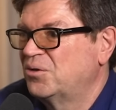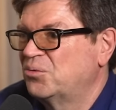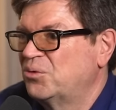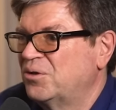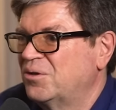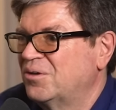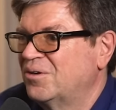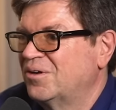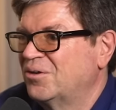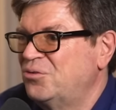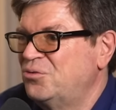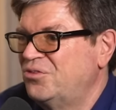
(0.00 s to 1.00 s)
We're
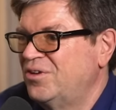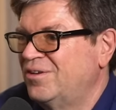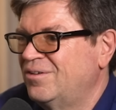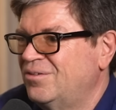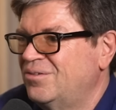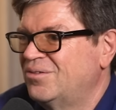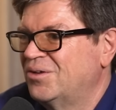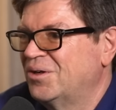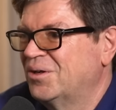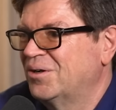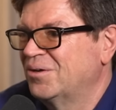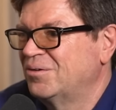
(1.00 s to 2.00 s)
uh, using
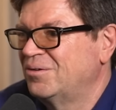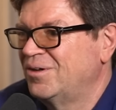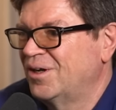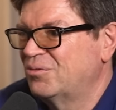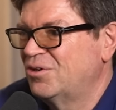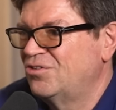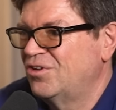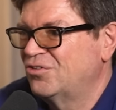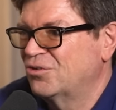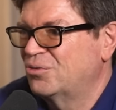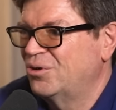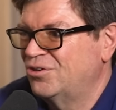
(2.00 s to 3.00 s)
uh, language
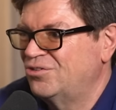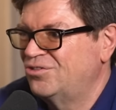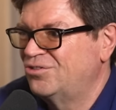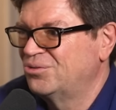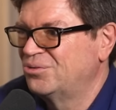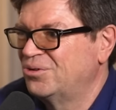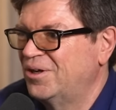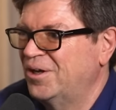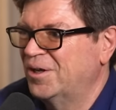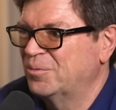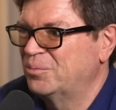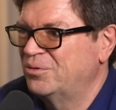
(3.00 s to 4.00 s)
as a crutch to
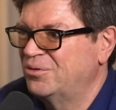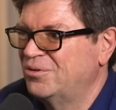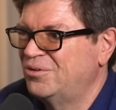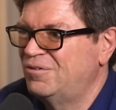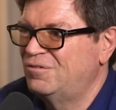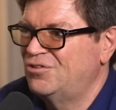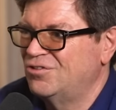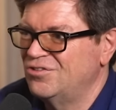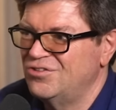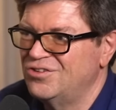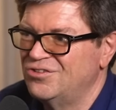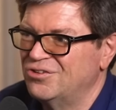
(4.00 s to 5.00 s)
help the
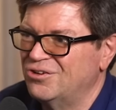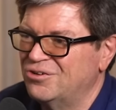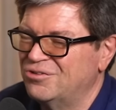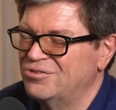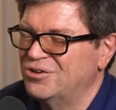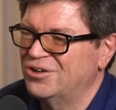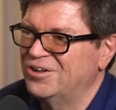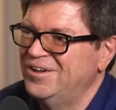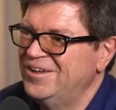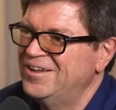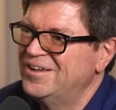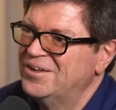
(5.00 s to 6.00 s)
deficiencies of our
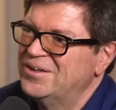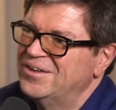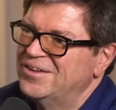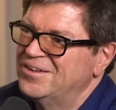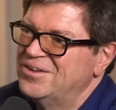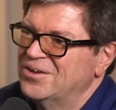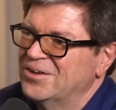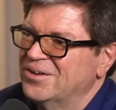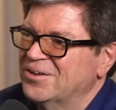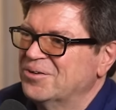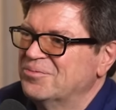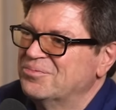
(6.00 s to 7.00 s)

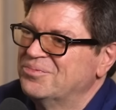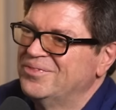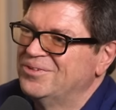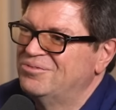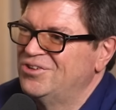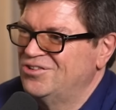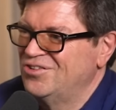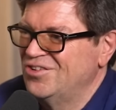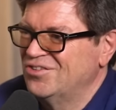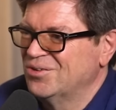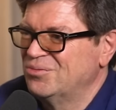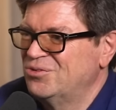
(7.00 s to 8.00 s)
uh, vision
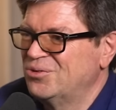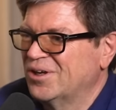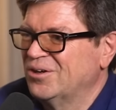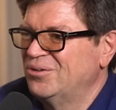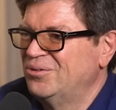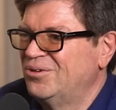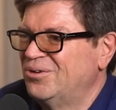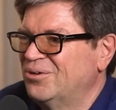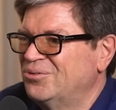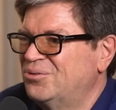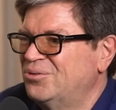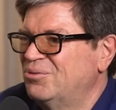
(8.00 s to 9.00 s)
systems to kind of
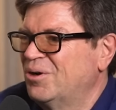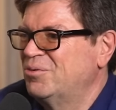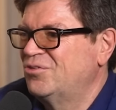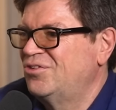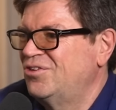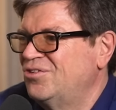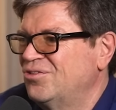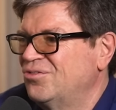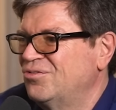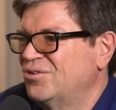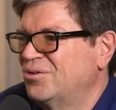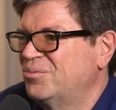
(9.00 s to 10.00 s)
learn good representations
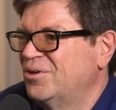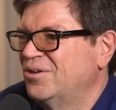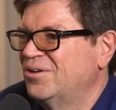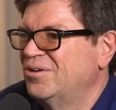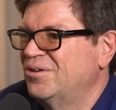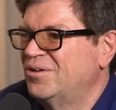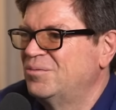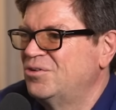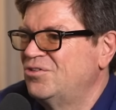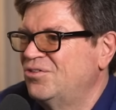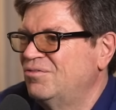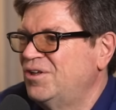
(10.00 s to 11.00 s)
from uh,
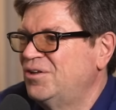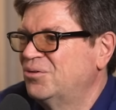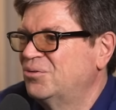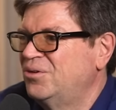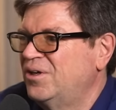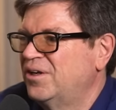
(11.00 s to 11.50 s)
images and video.